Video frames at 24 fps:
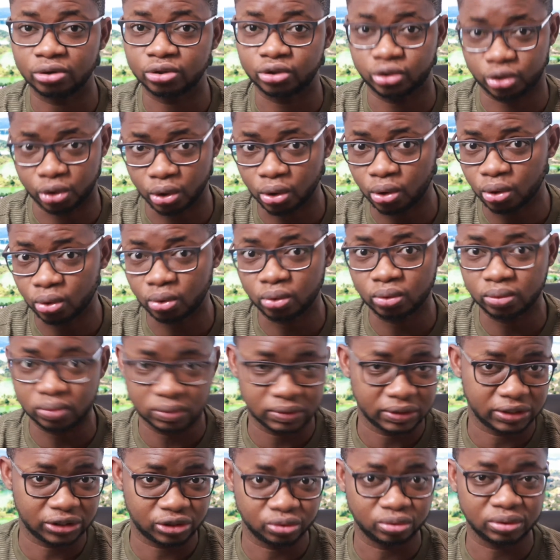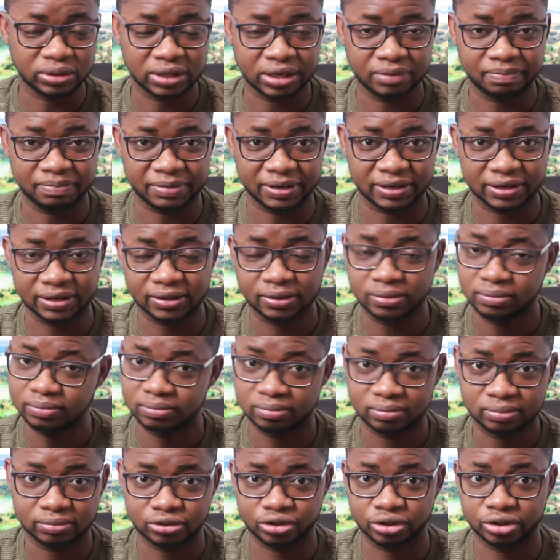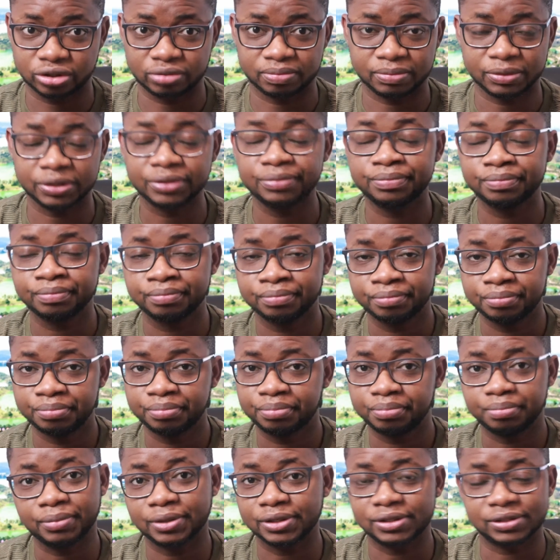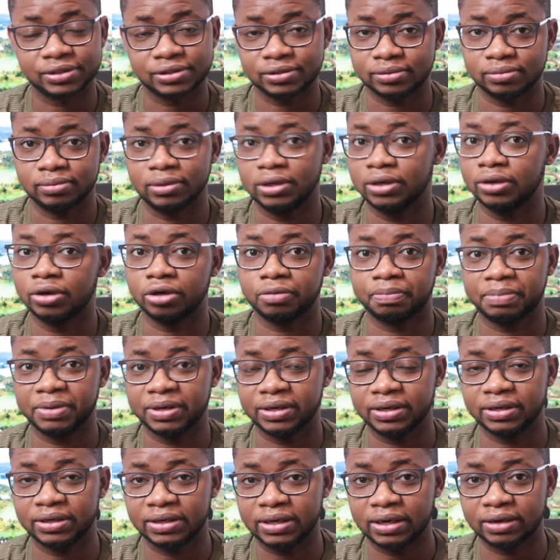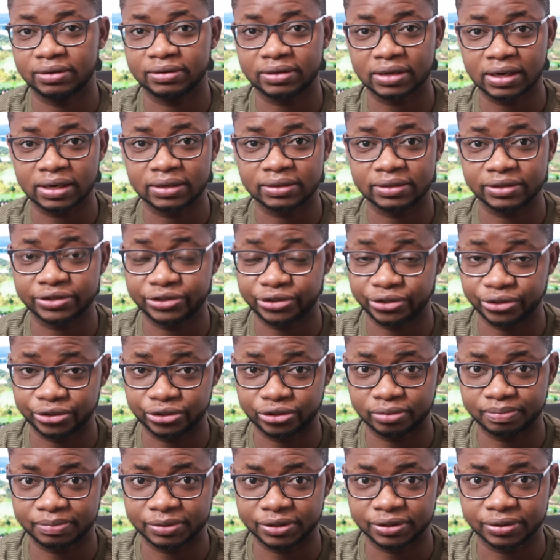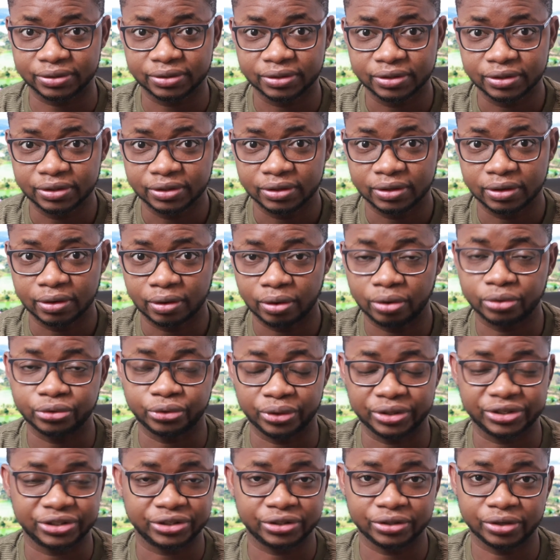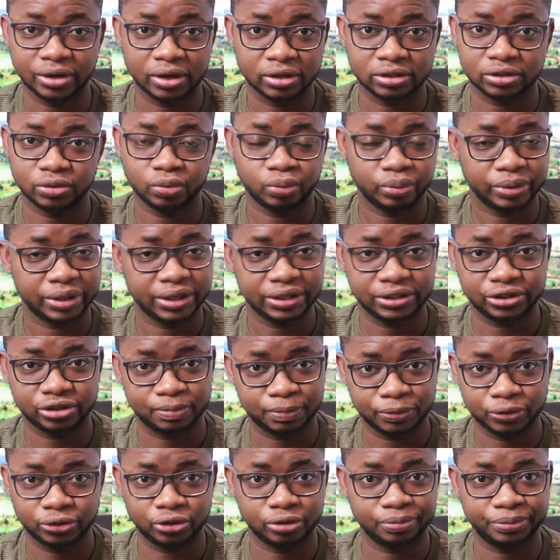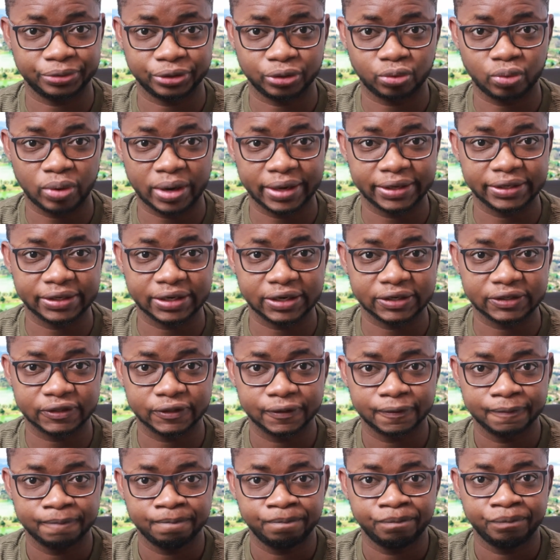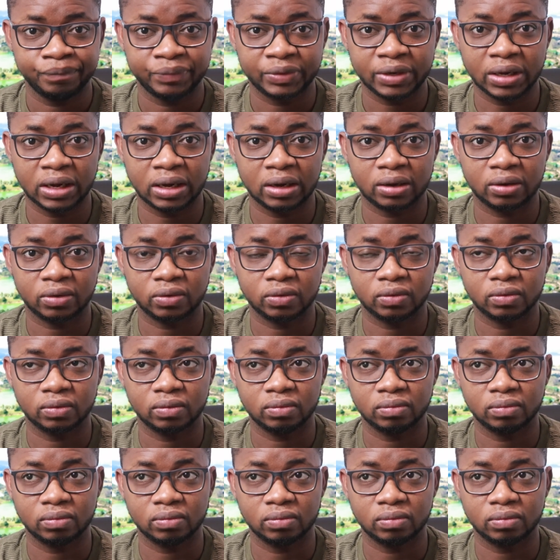Although it will get better, trust me, it's a lot better now than it used to be. Although it's not where it's supposed to be quite yet. Now,